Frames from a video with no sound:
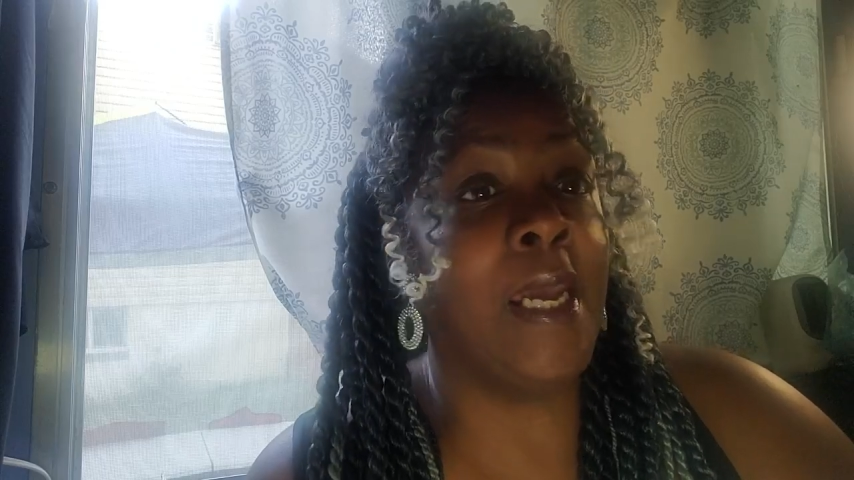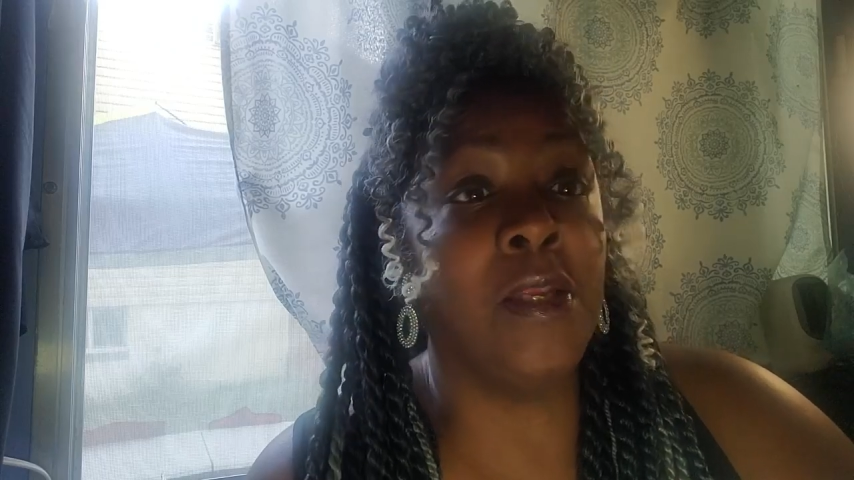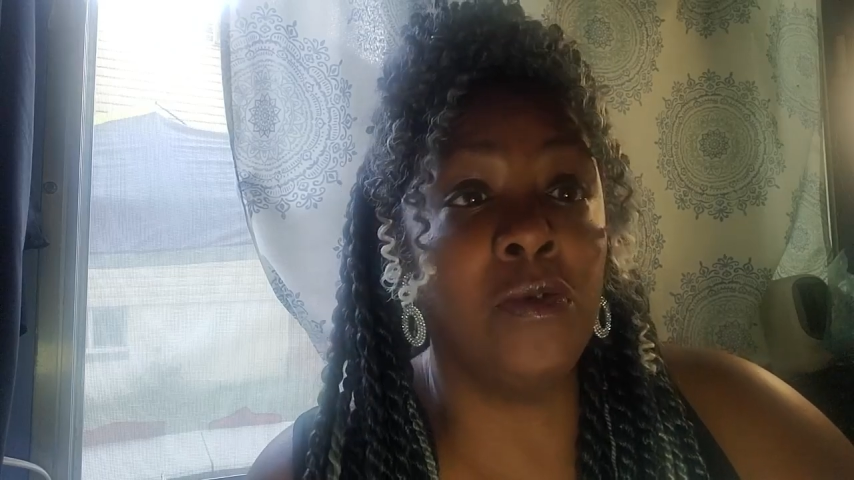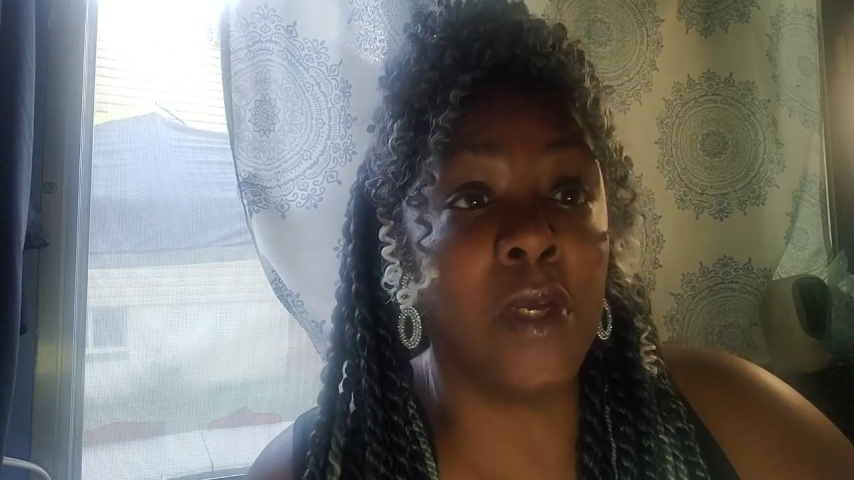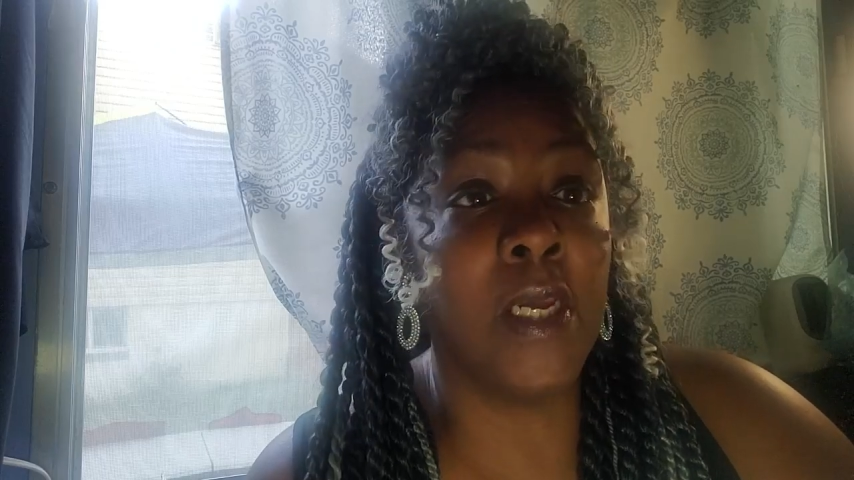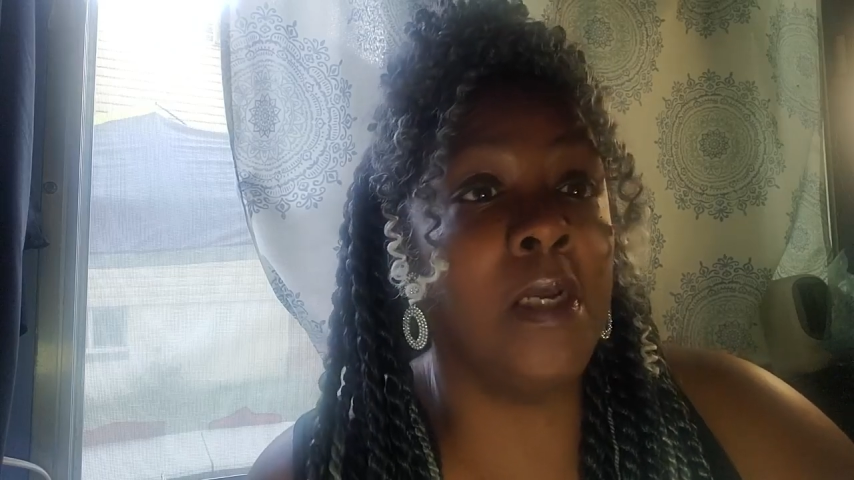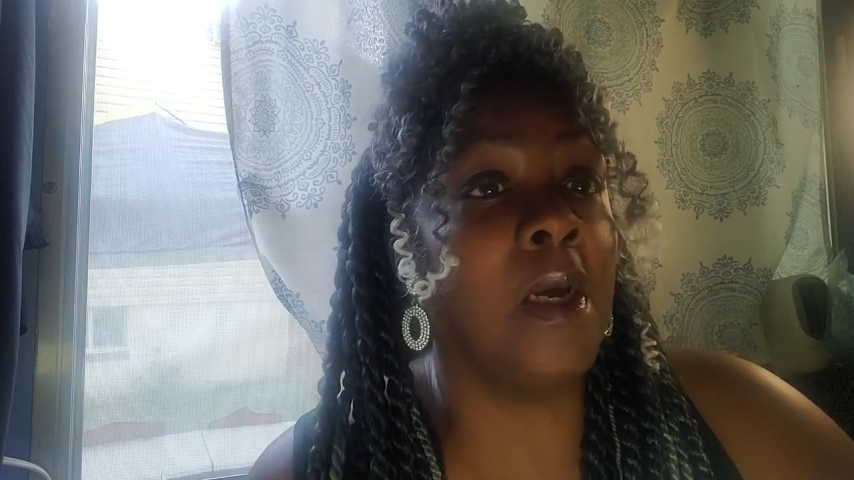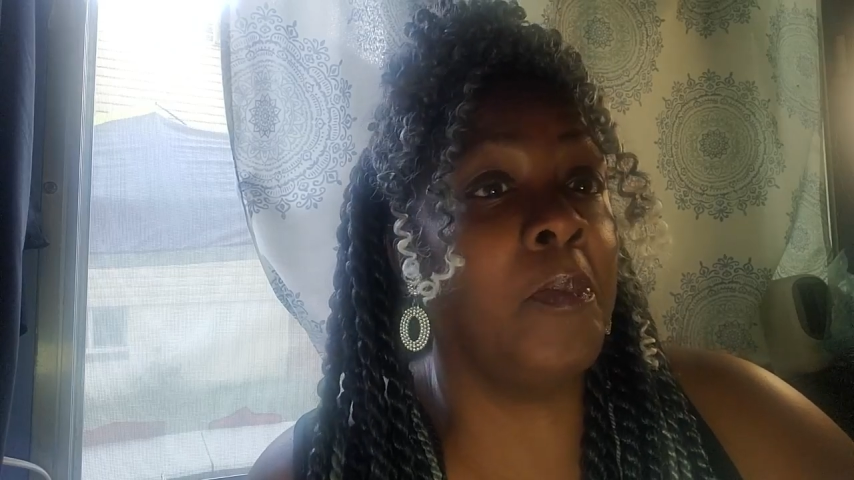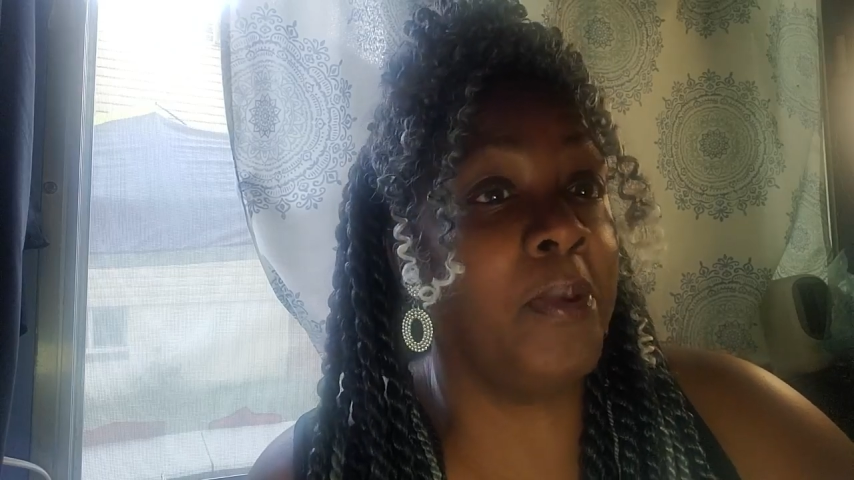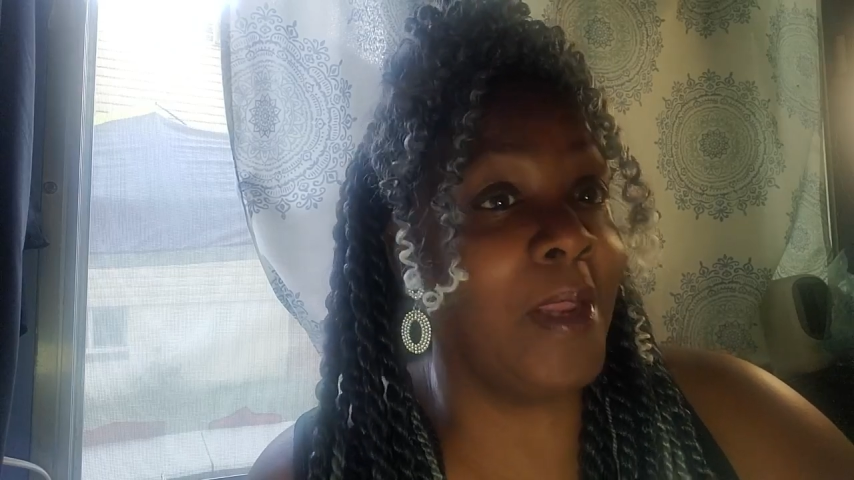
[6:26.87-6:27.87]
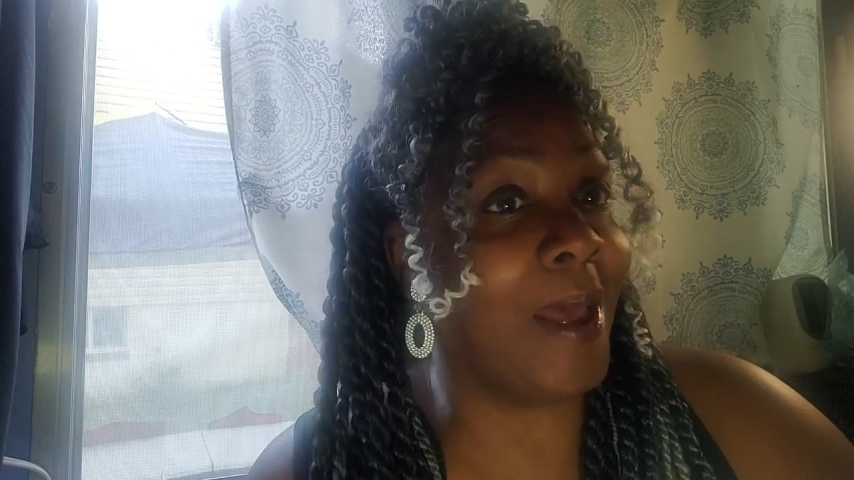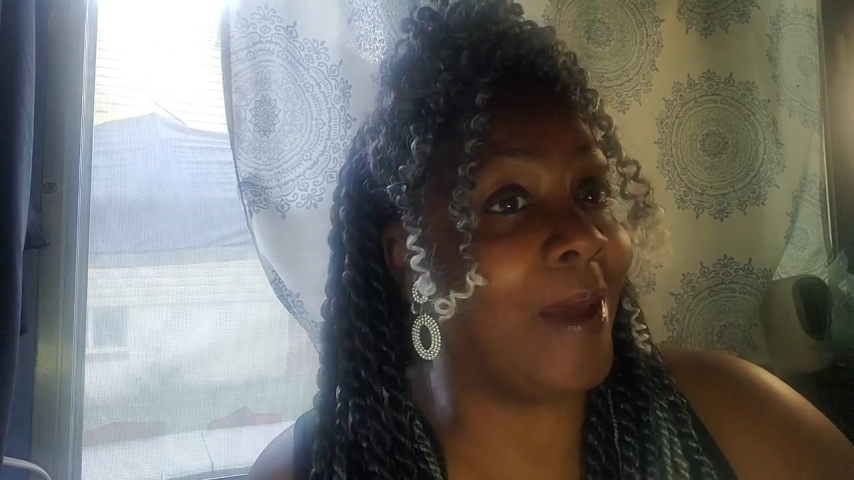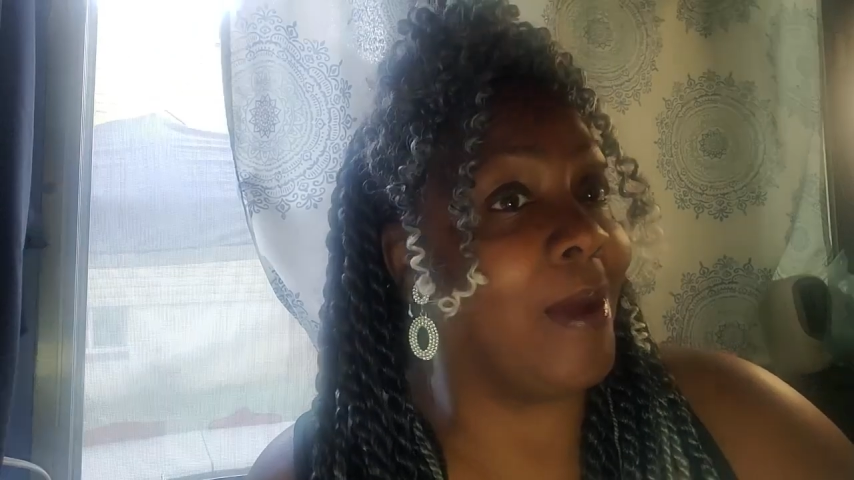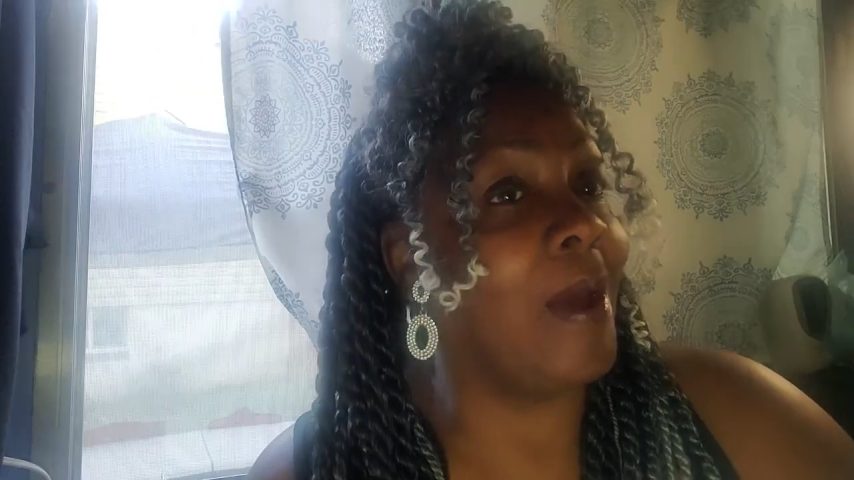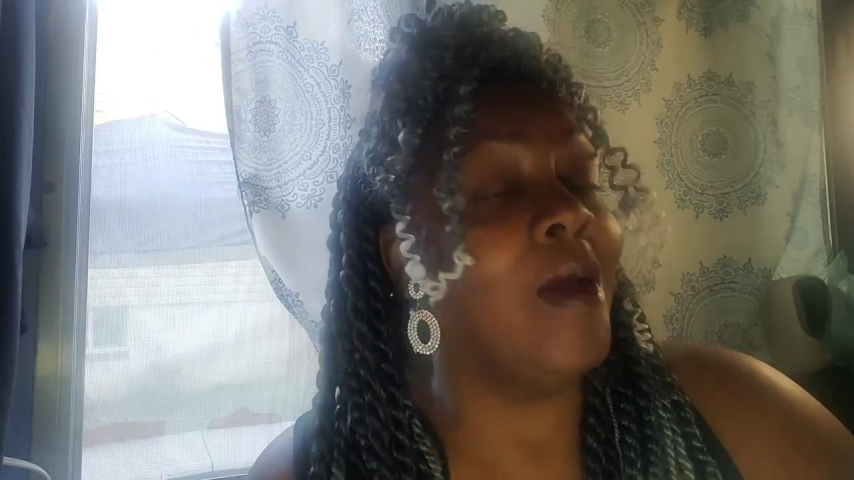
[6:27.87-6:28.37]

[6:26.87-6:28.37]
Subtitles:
and you can apply.